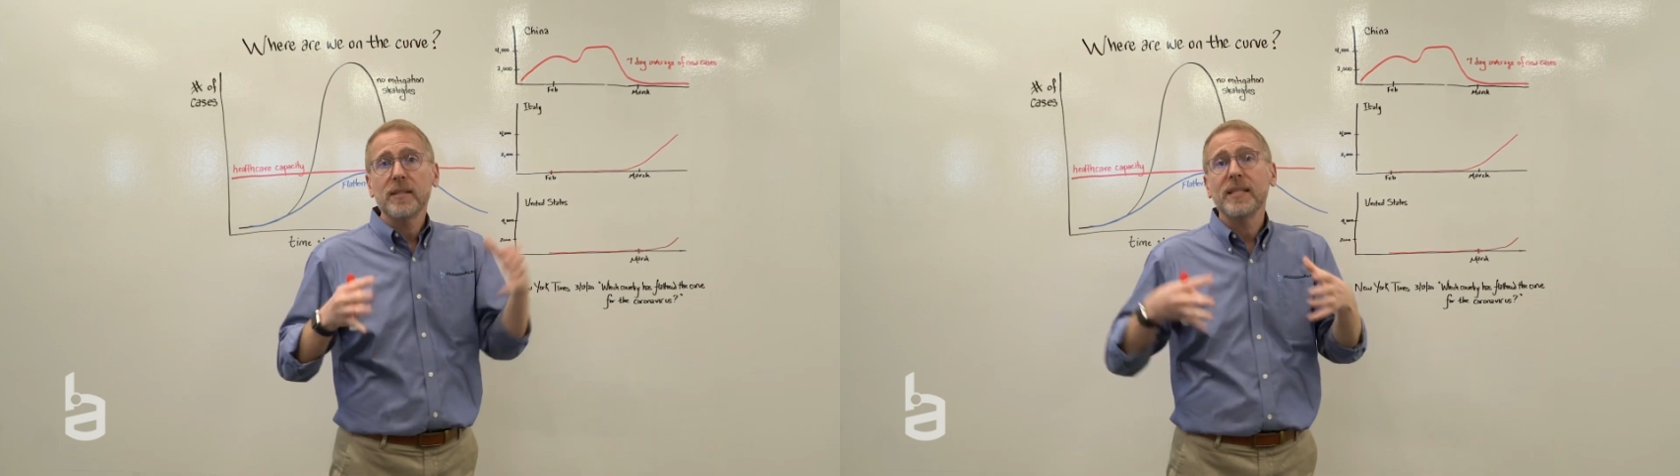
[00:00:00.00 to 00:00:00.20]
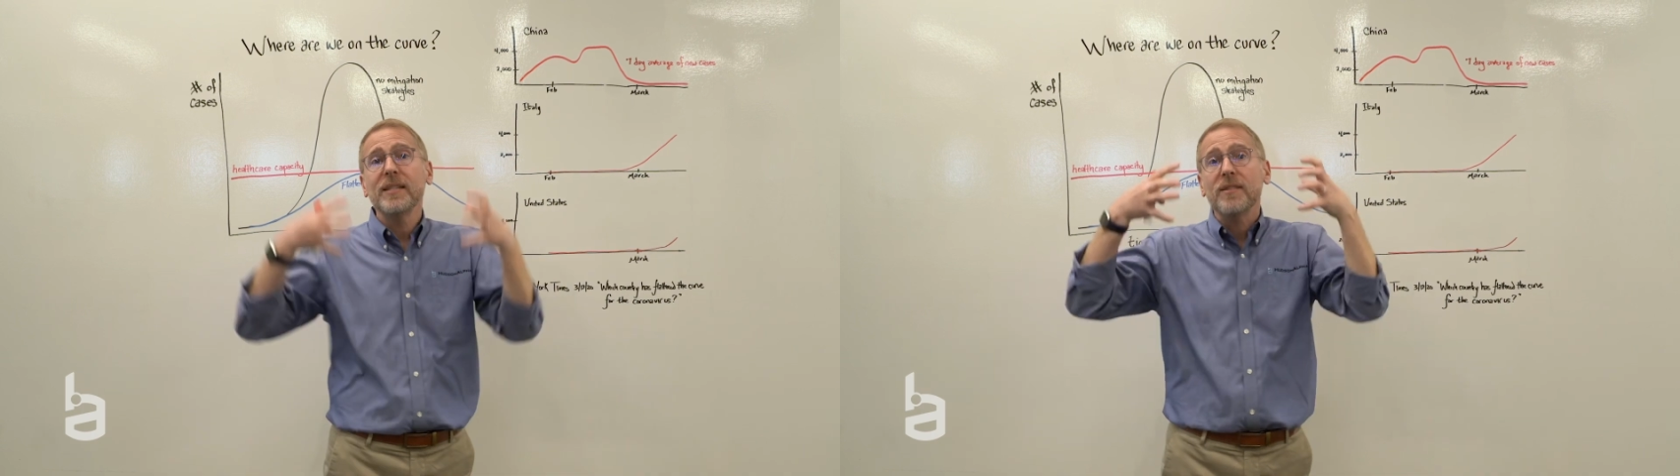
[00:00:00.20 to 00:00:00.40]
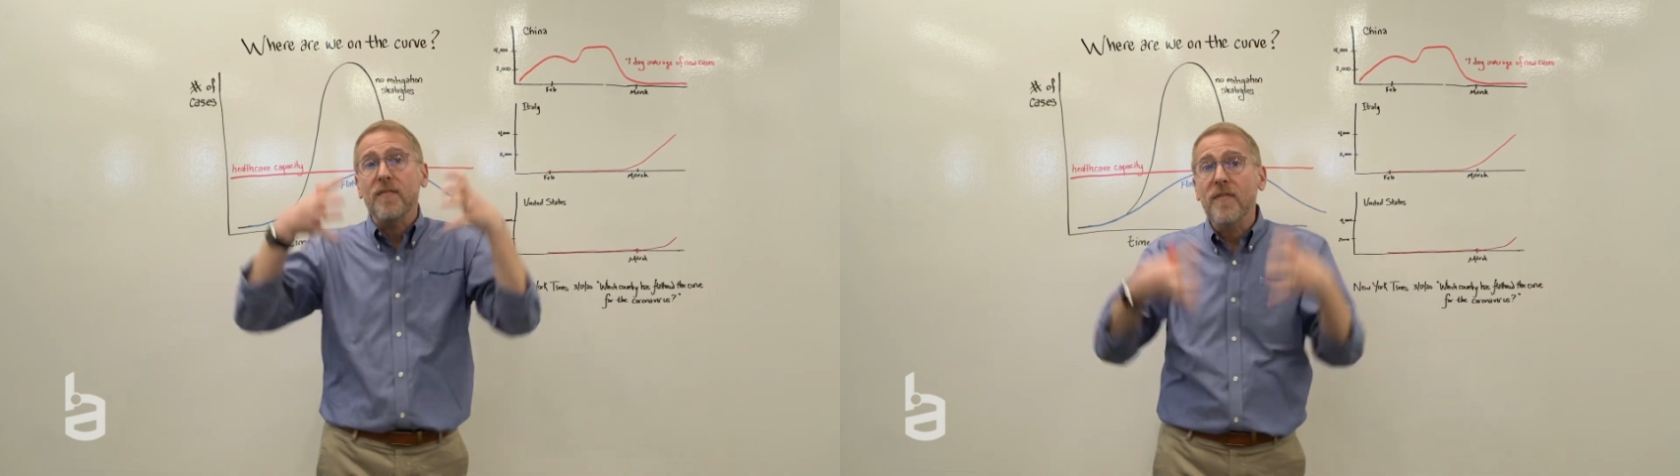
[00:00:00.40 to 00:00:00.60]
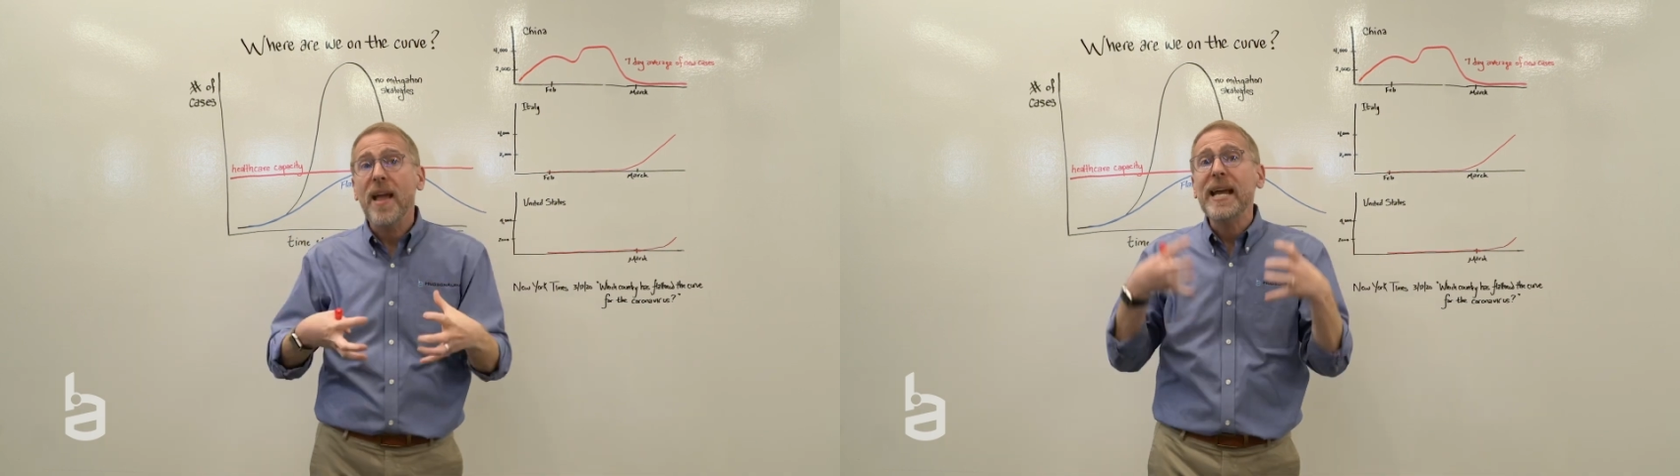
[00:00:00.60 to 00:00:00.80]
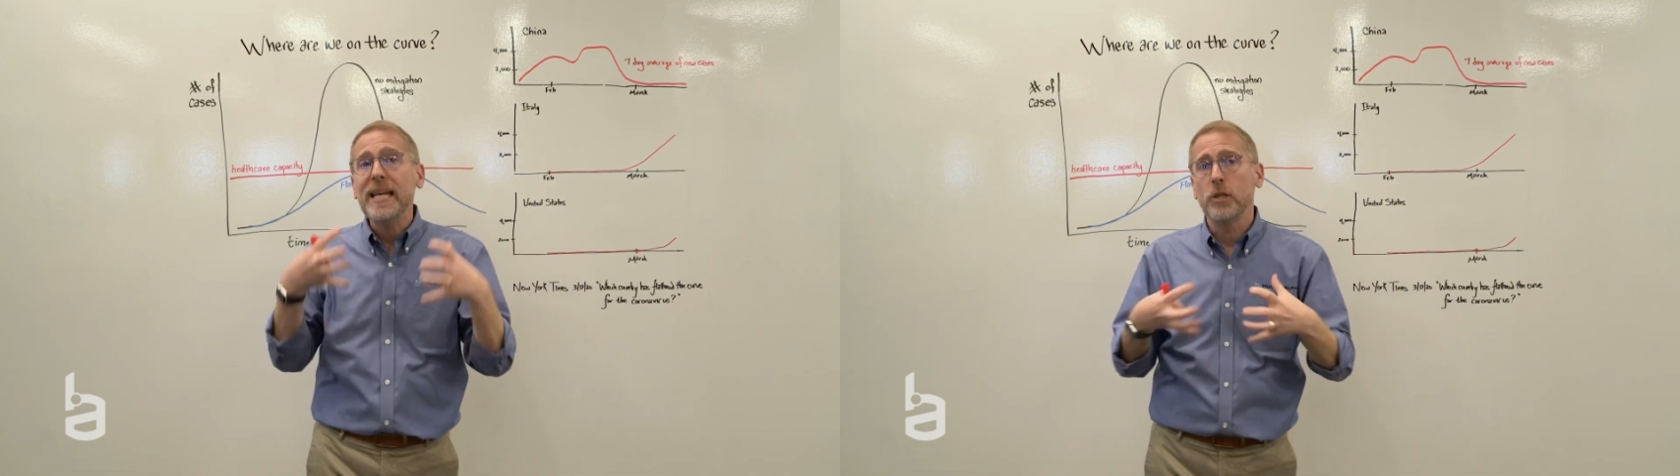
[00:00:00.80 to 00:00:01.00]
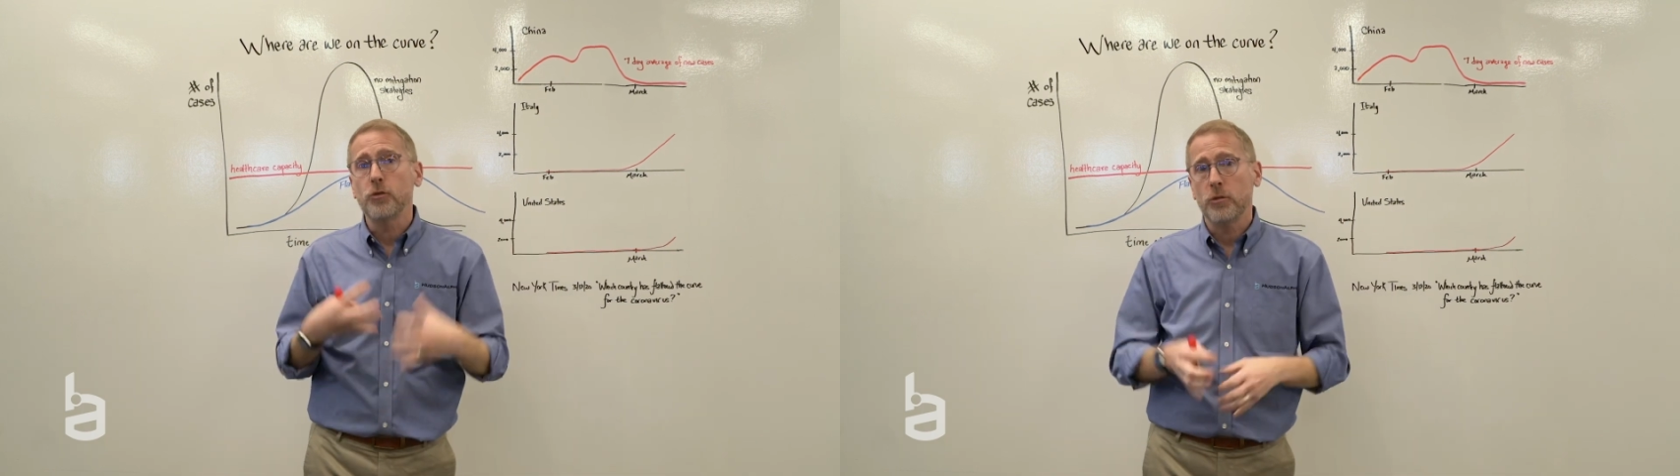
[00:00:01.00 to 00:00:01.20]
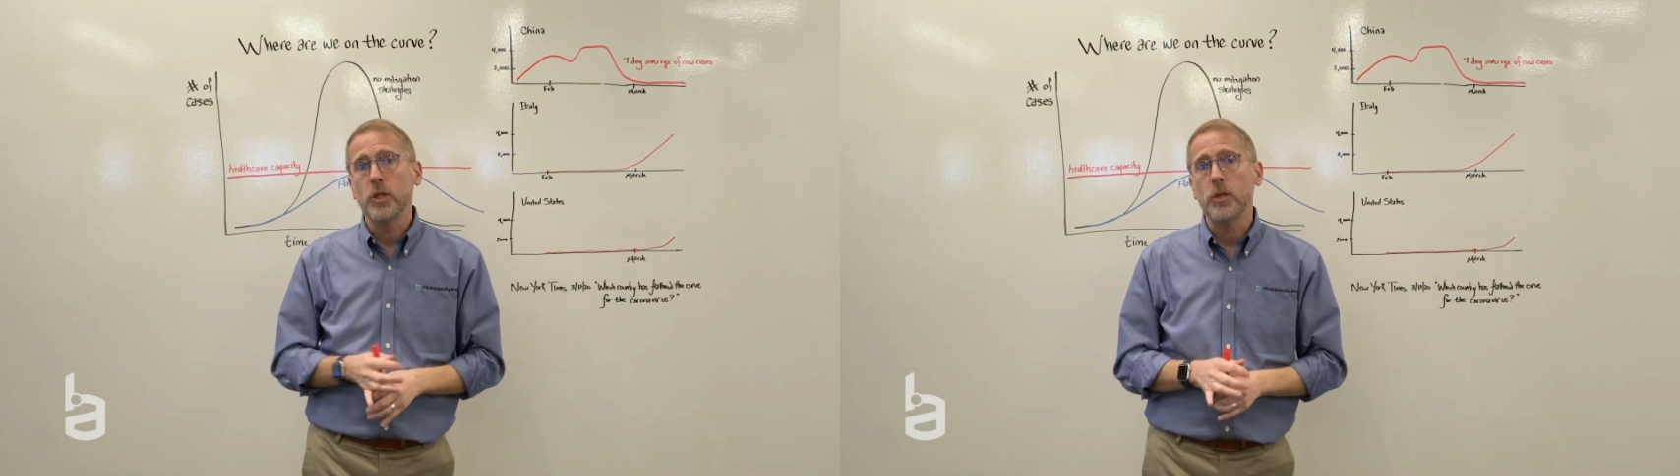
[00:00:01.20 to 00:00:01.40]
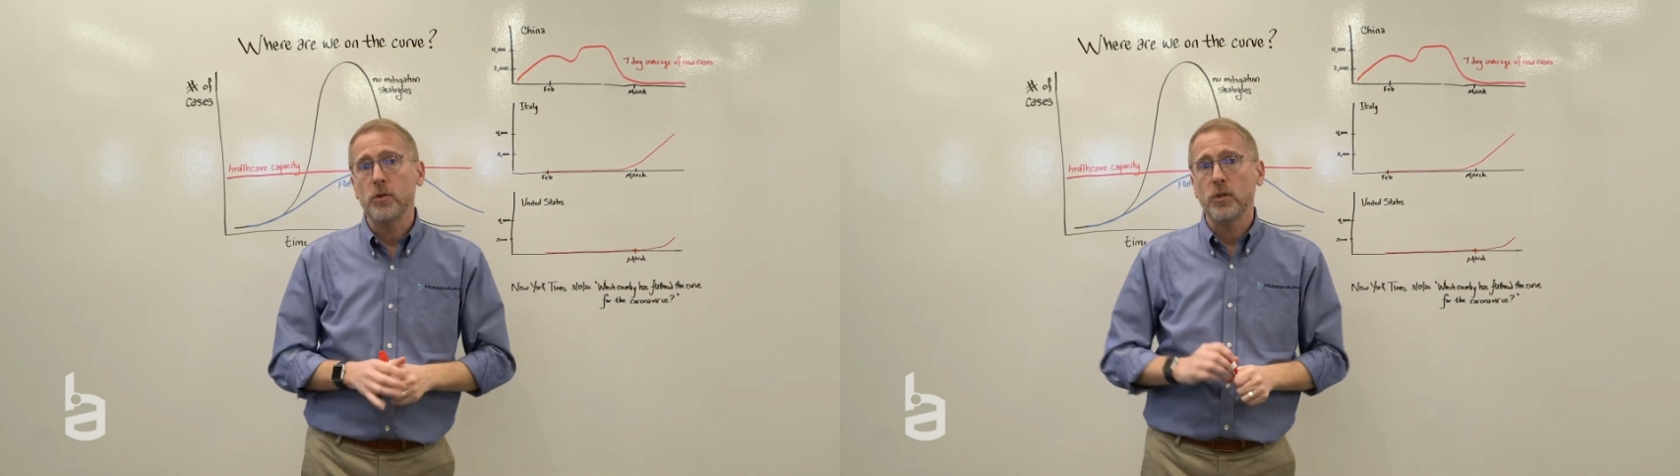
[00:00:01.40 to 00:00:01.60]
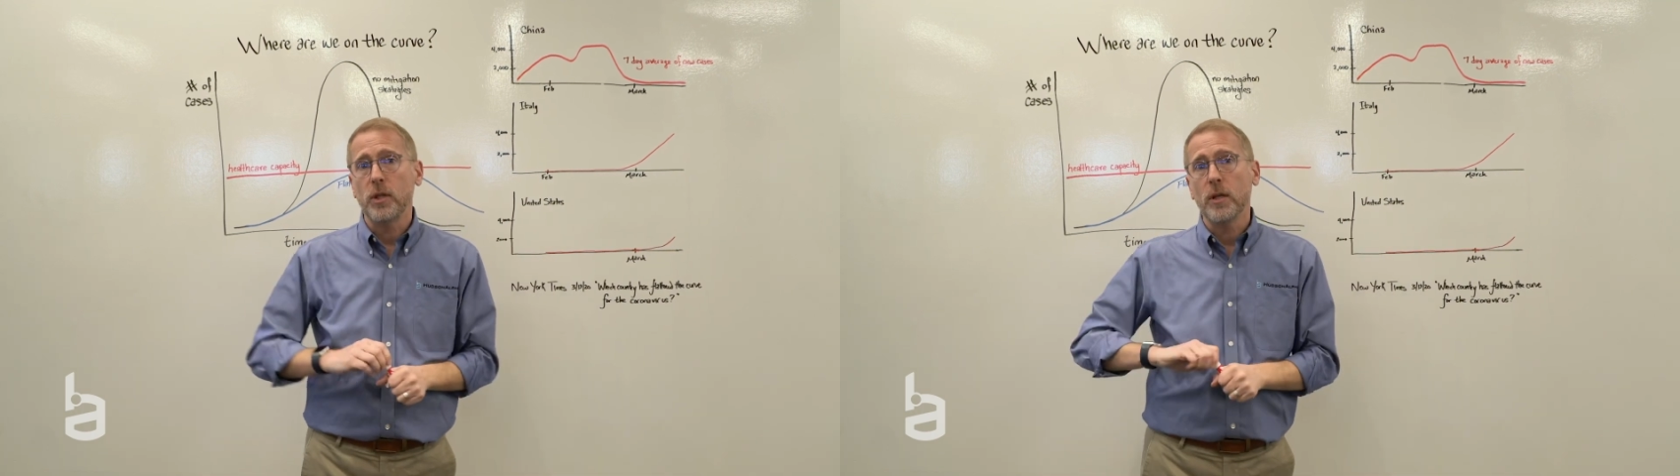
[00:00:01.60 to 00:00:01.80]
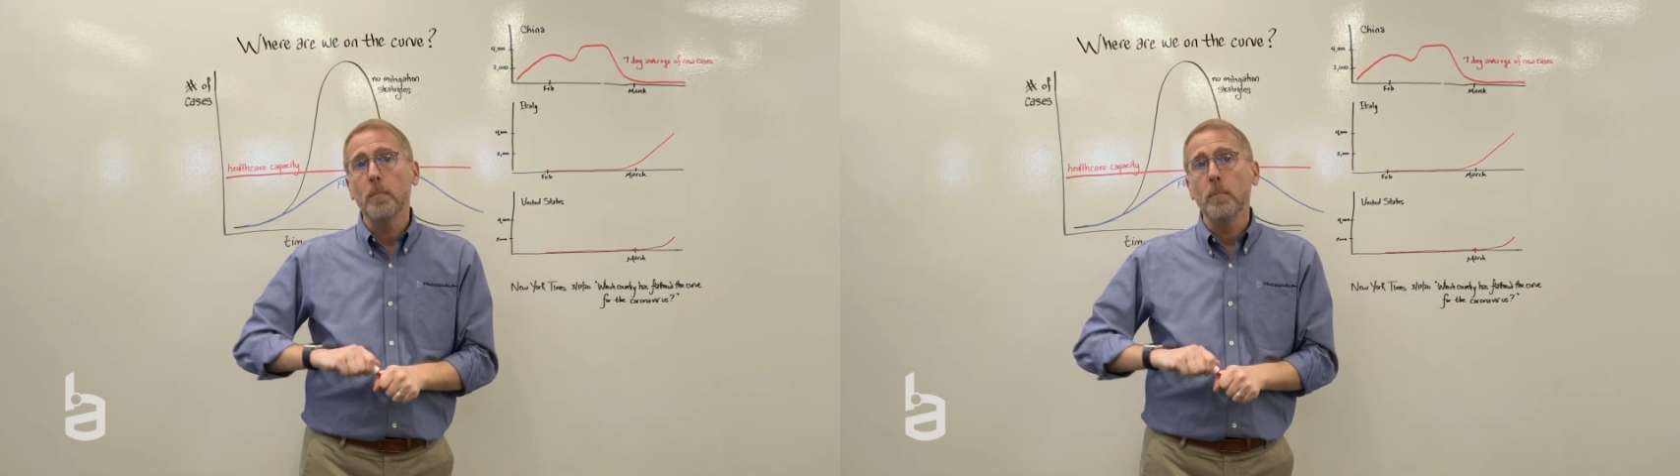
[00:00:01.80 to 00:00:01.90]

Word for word: since they introduced